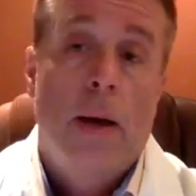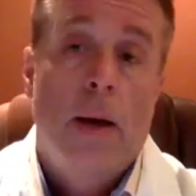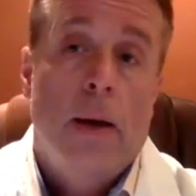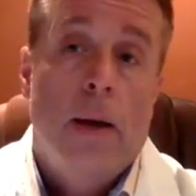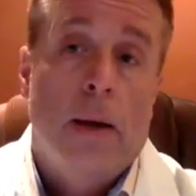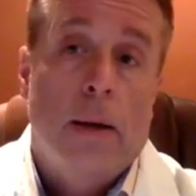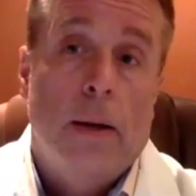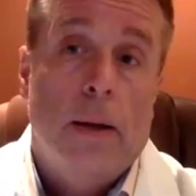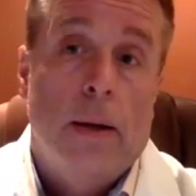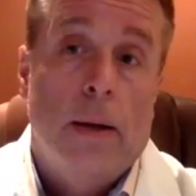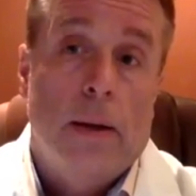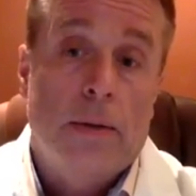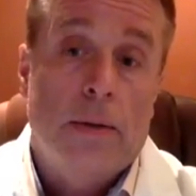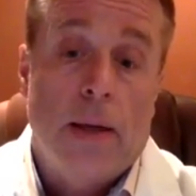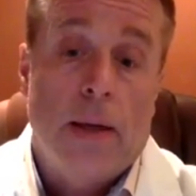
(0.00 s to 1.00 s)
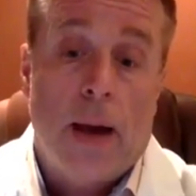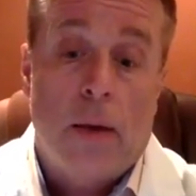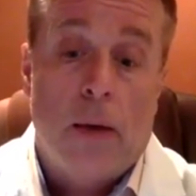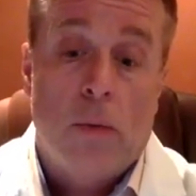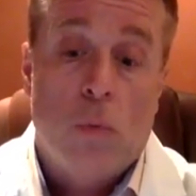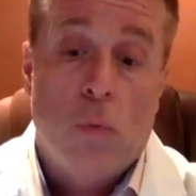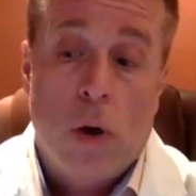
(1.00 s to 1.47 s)
And it's that
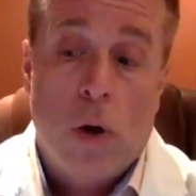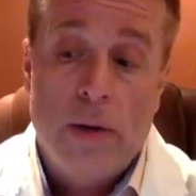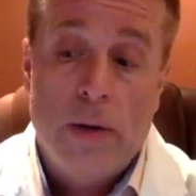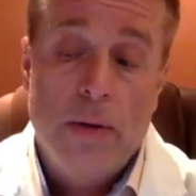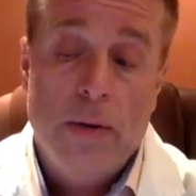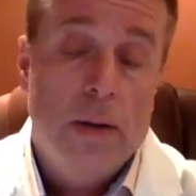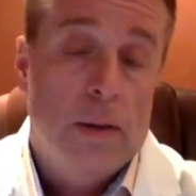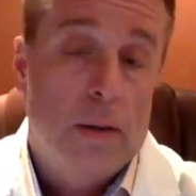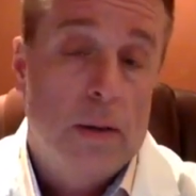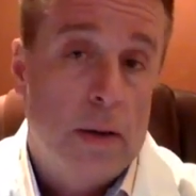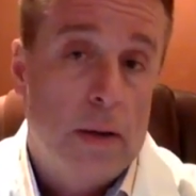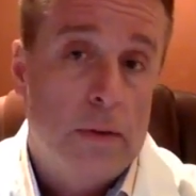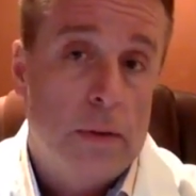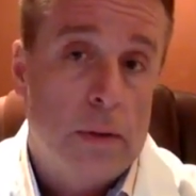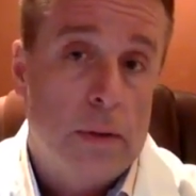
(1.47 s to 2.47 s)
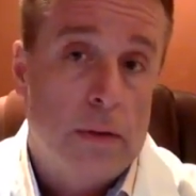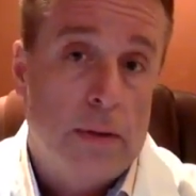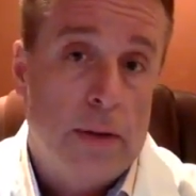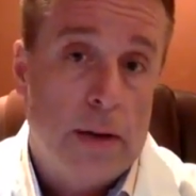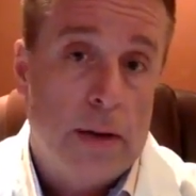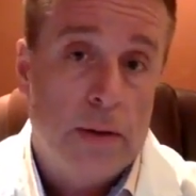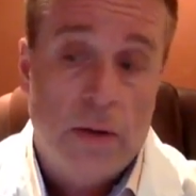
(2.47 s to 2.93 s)
rising level of
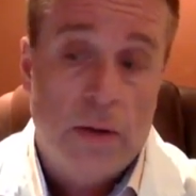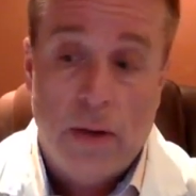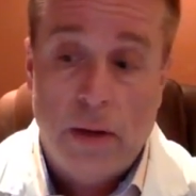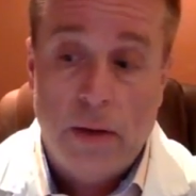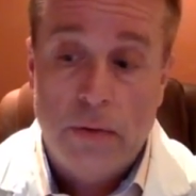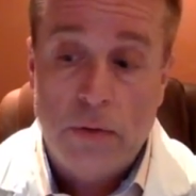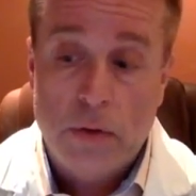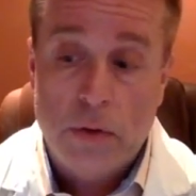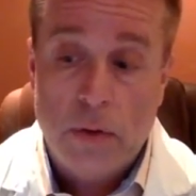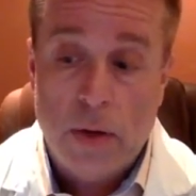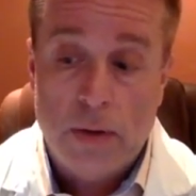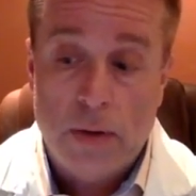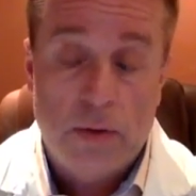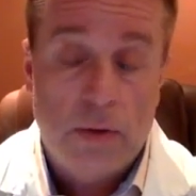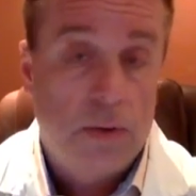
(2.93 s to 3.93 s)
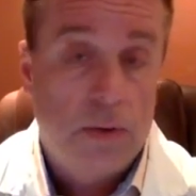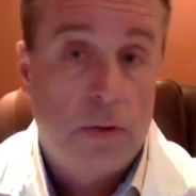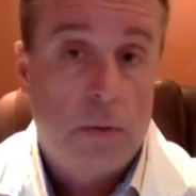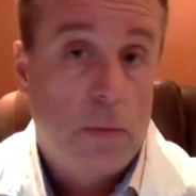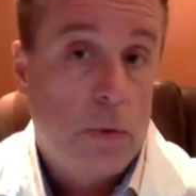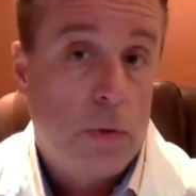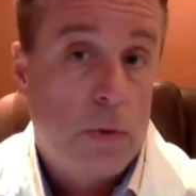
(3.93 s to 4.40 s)
oxidative stress that's
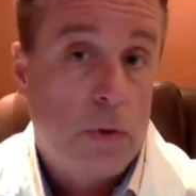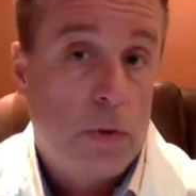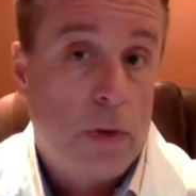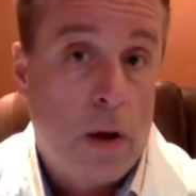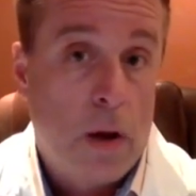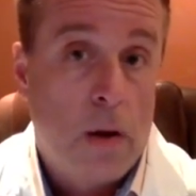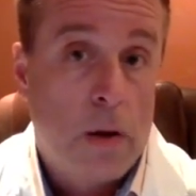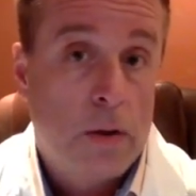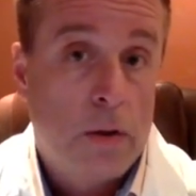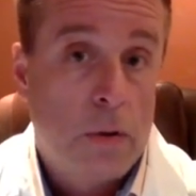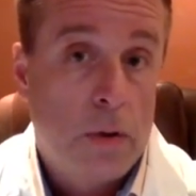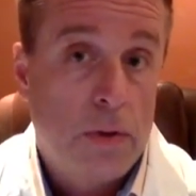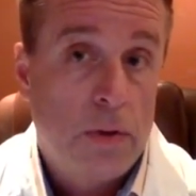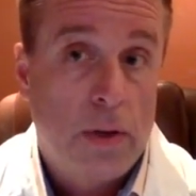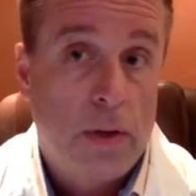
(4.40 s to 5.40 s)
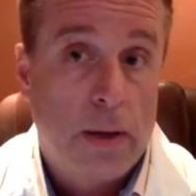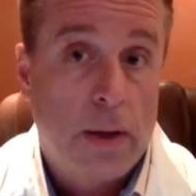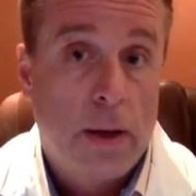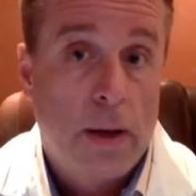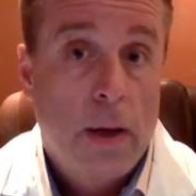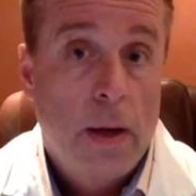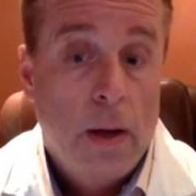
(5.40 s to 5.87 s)
the most characteristic
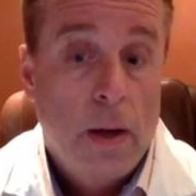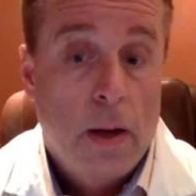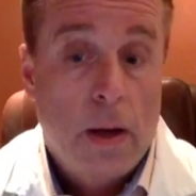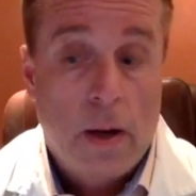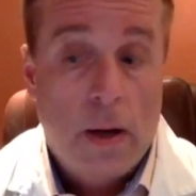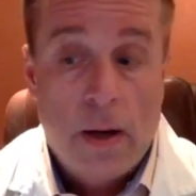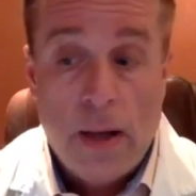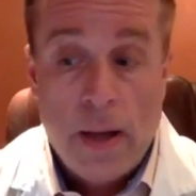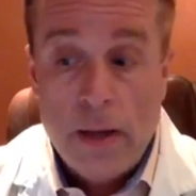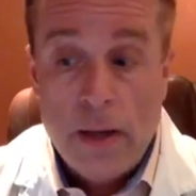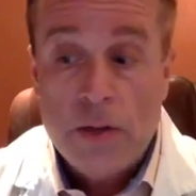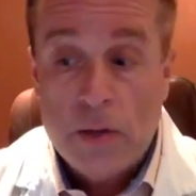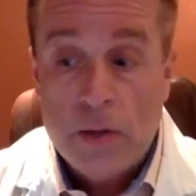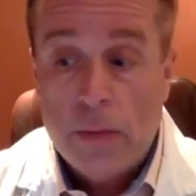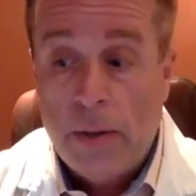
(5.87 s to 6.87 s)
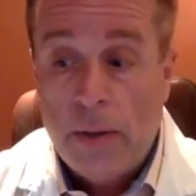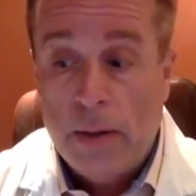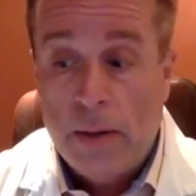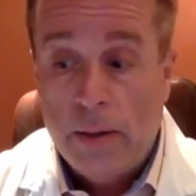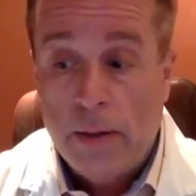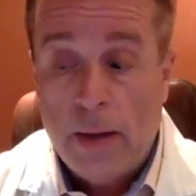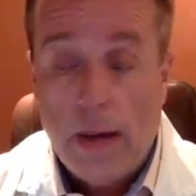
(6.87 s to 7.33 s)

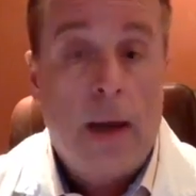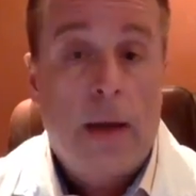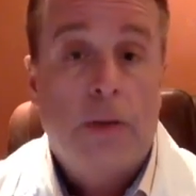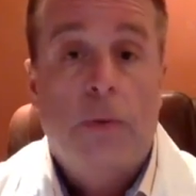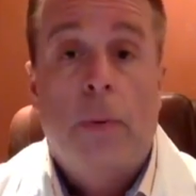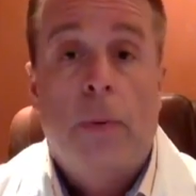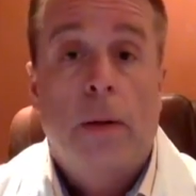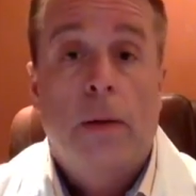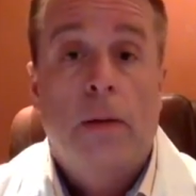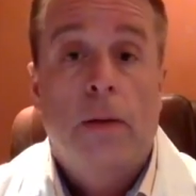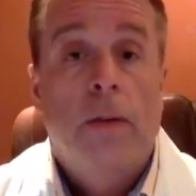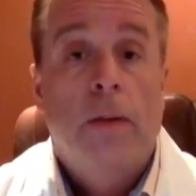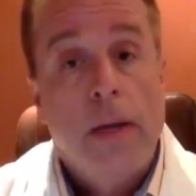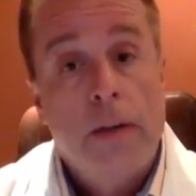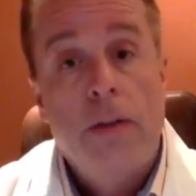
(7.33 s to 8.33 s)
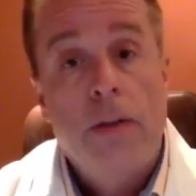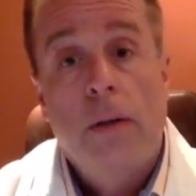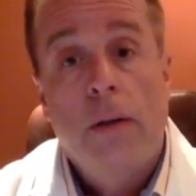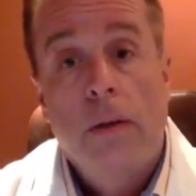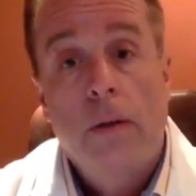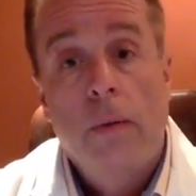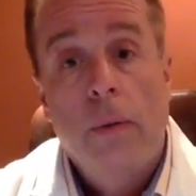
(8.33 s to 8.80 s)
age-dependent aspect of
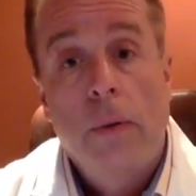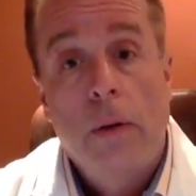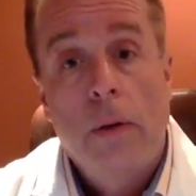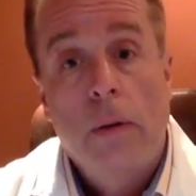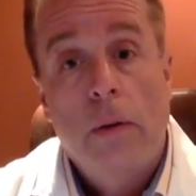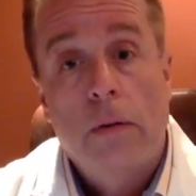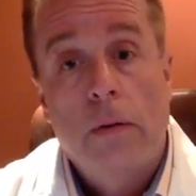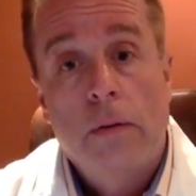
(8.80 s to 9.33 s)
aging that we know